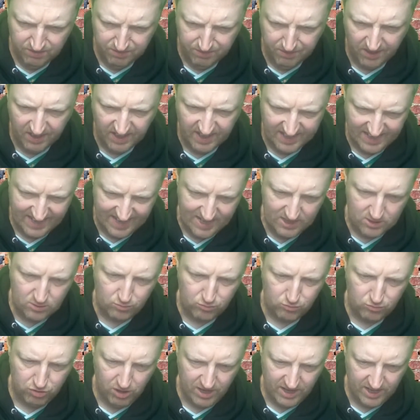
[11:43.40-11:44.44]
But it is
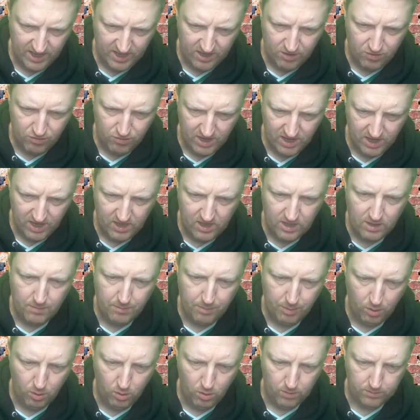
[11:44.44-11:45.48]
really, really
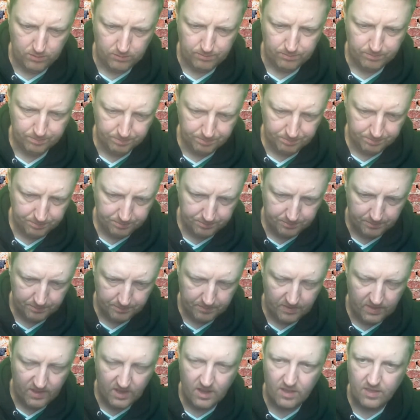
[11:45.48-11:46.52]
important
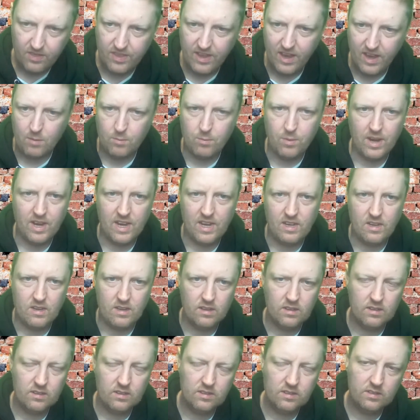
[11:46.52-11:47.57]
that we,
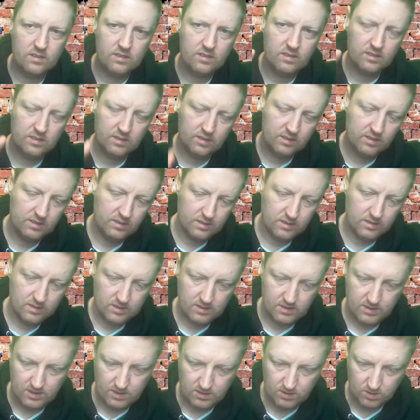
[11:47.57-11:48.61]

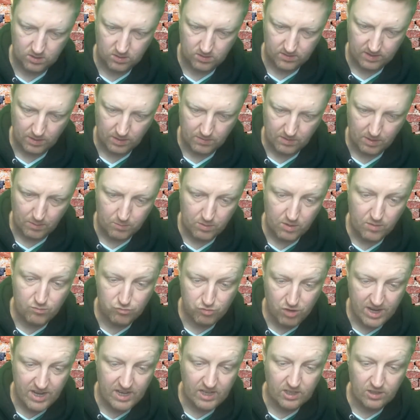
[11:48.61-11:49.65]
that we
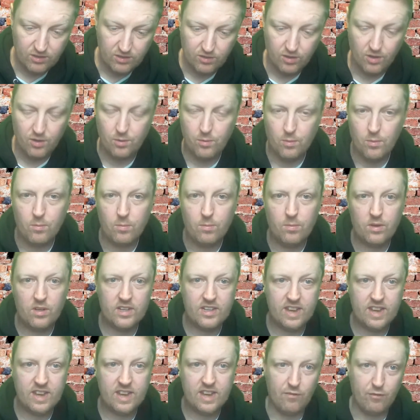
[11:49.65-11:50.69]
really do
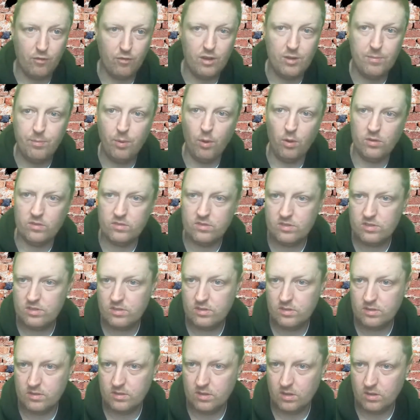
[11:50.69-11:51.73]
get 3 points.
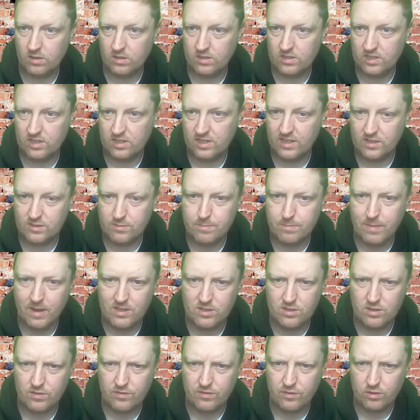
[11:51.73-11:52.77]
Honestly, it's
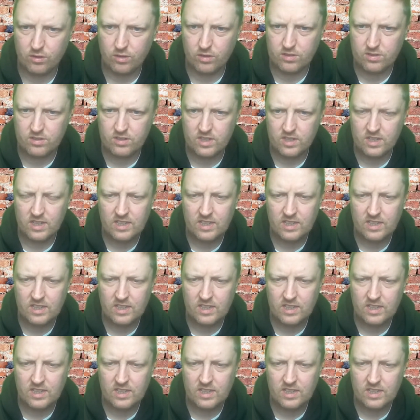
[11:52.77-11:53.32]
massive for us.